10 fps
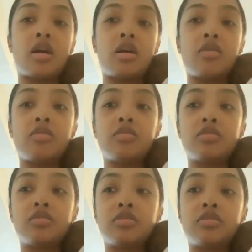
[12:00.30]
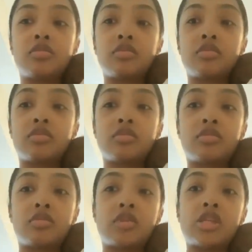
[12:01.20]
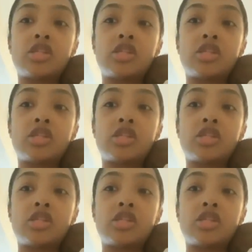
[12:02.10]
um, they